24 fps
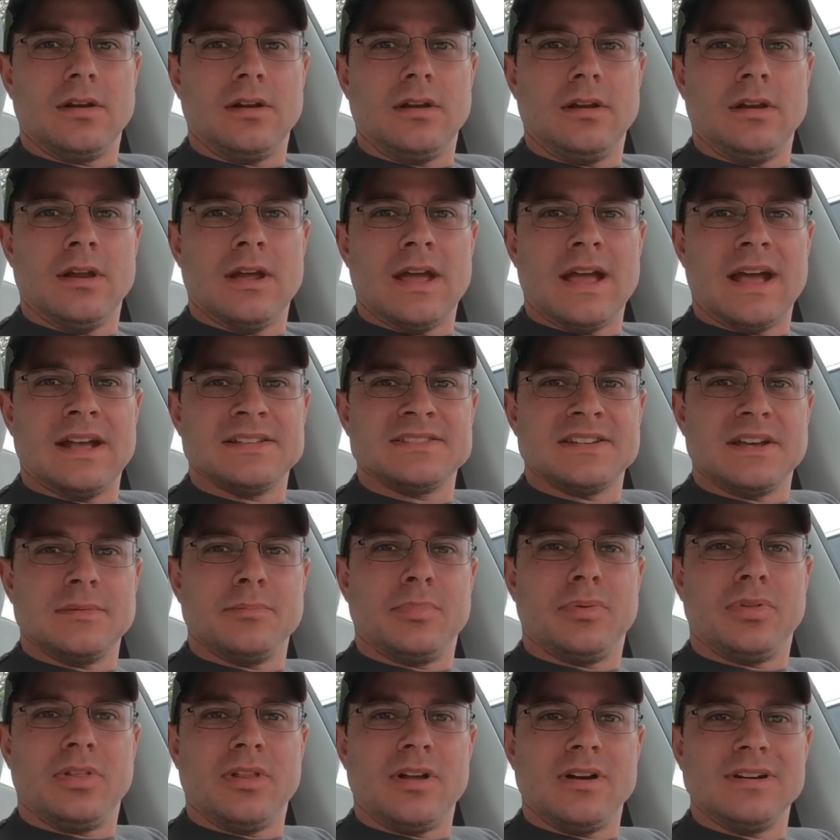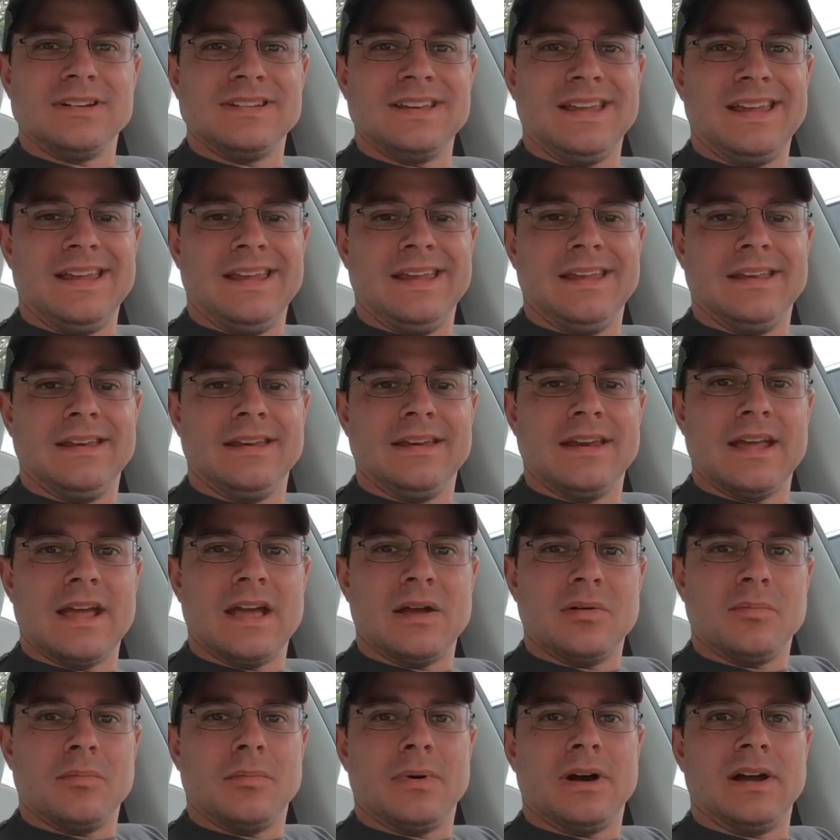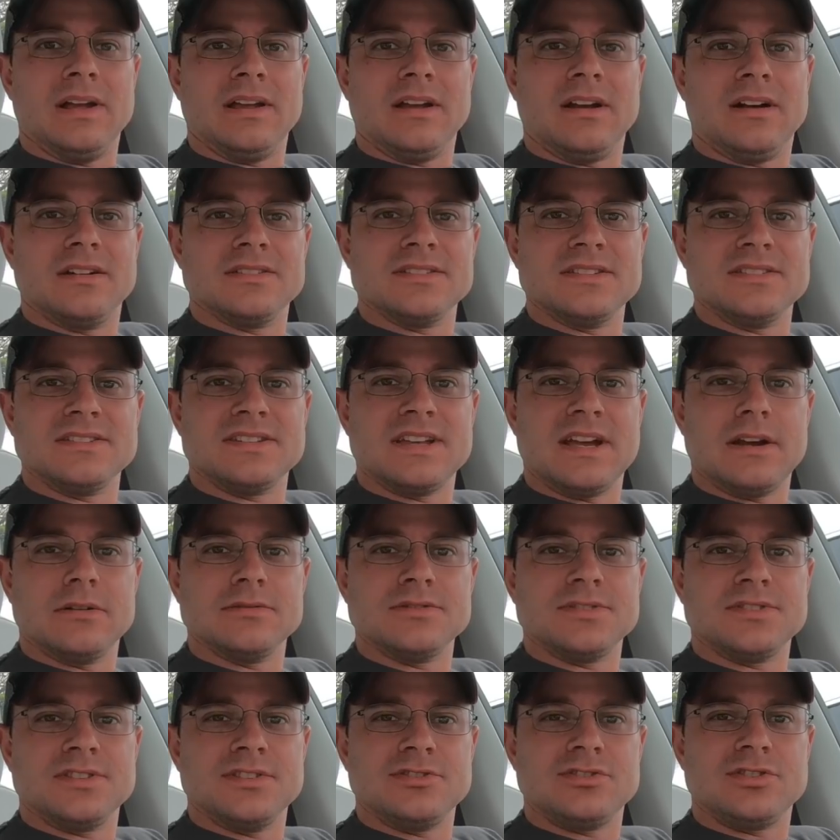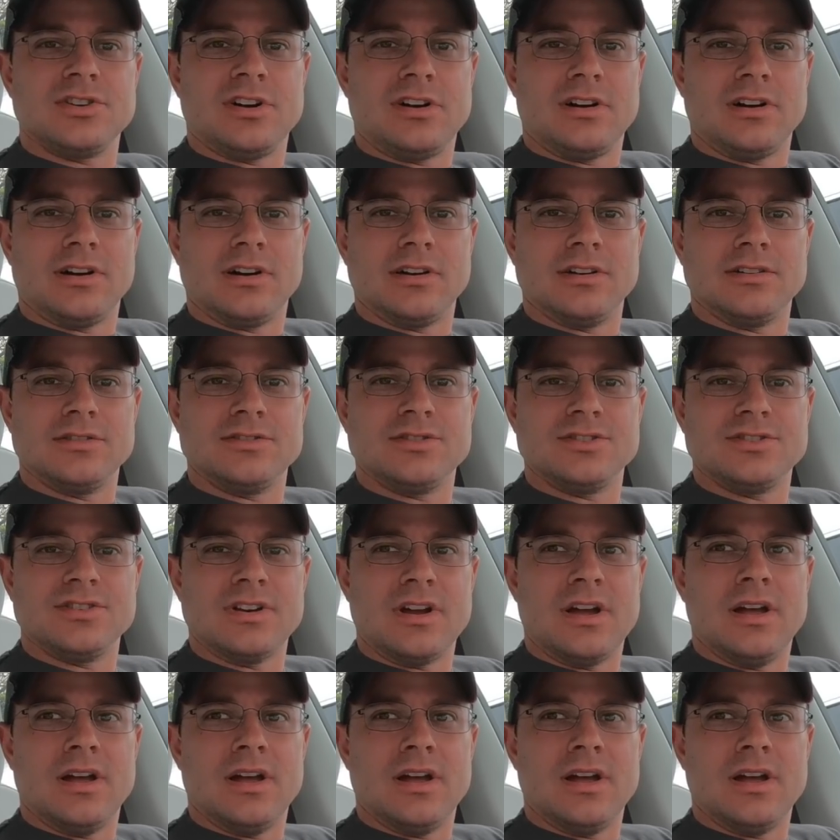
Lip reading: yeah, as I plugged in at my cousin's house to charge